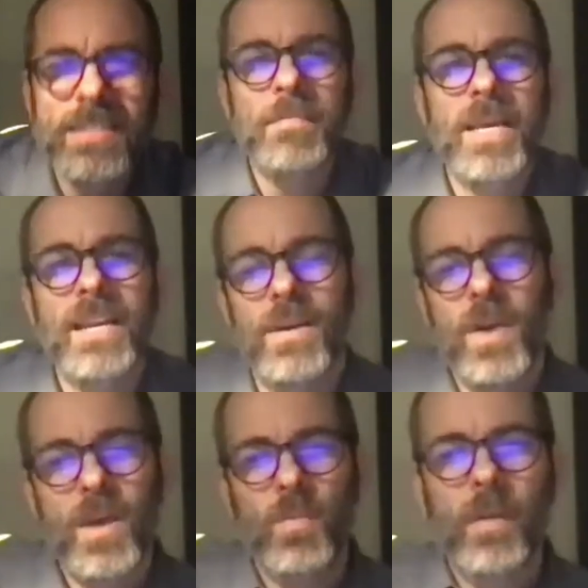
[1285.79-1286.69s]
I mean,
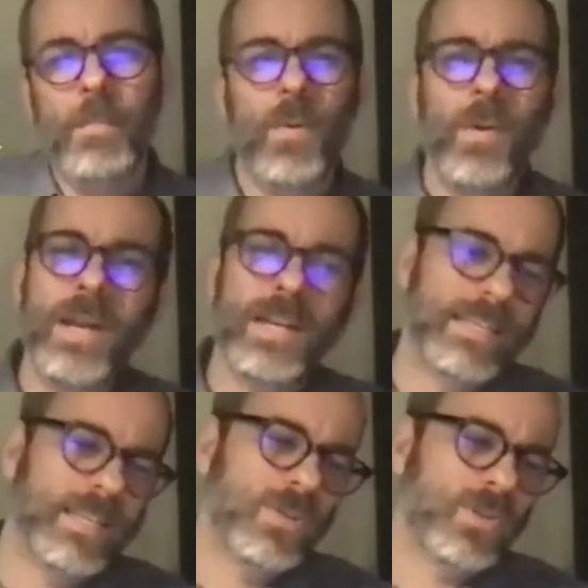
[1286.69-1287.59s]
at what point
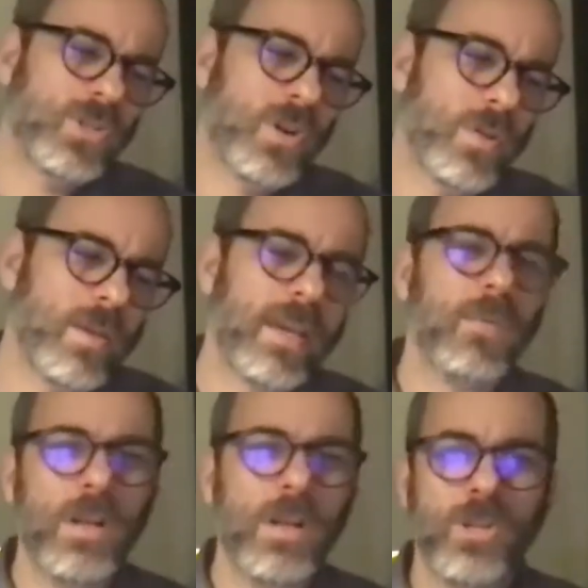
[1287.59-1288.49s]
did you start thinking,
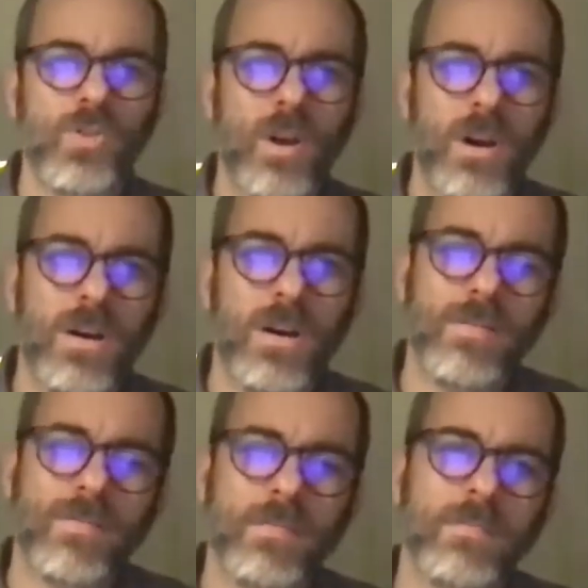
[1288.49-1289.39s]
well, I'll draw
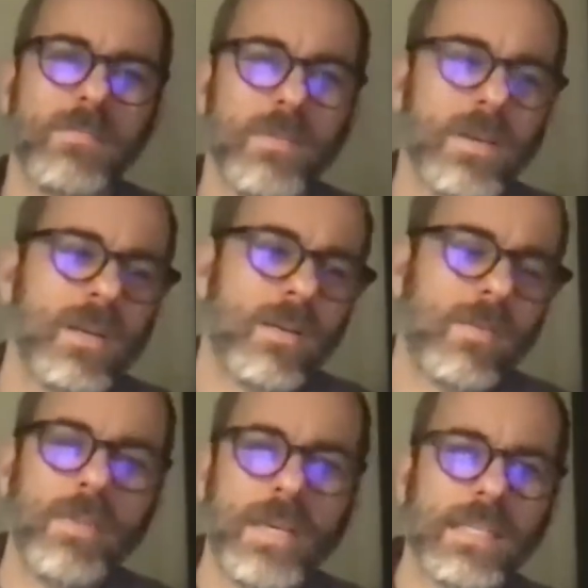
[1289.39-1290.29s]
from
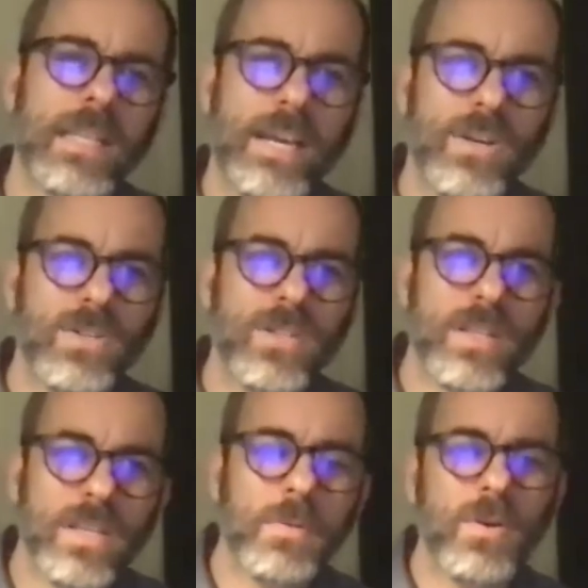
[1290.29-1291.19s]
these letters to
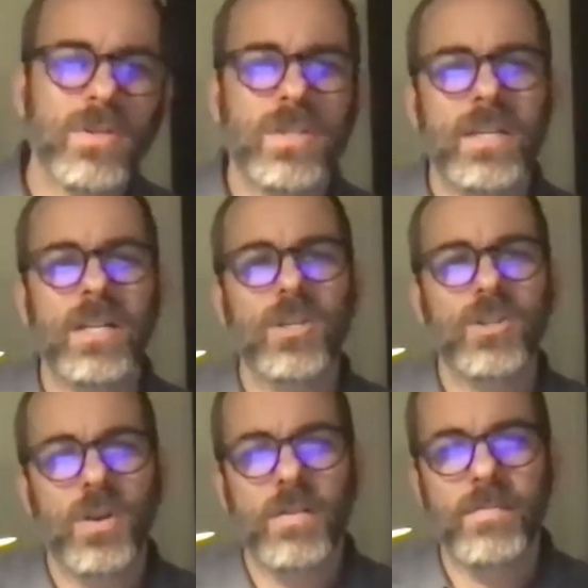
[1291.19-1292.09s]
this person, and I'll
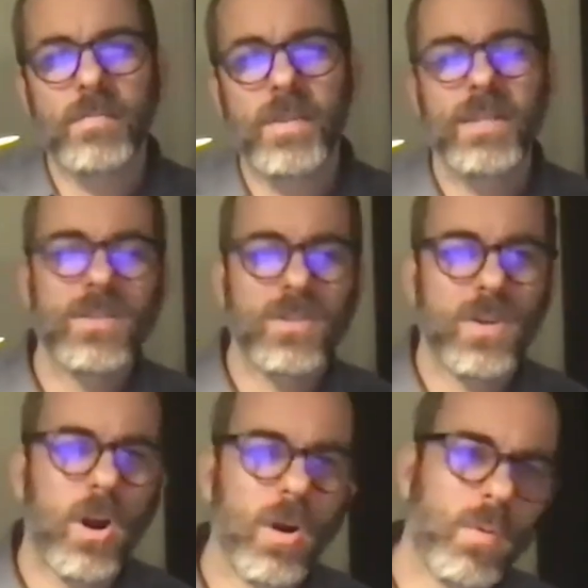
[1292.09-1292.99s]
draw from these
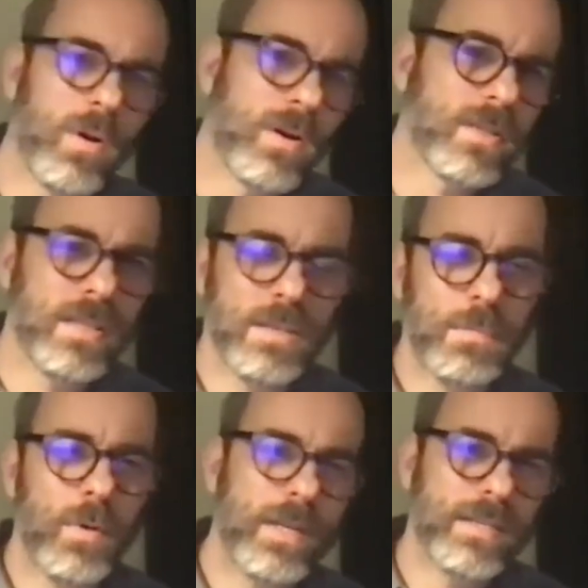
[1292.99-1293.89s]
artworks, these
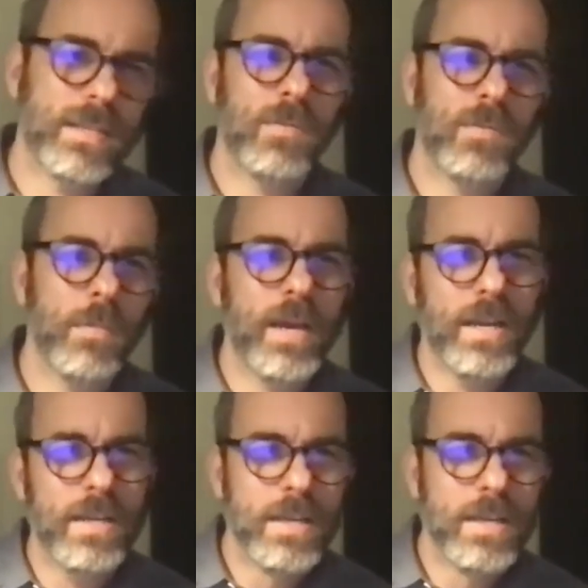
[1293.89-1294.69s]
prints that were made,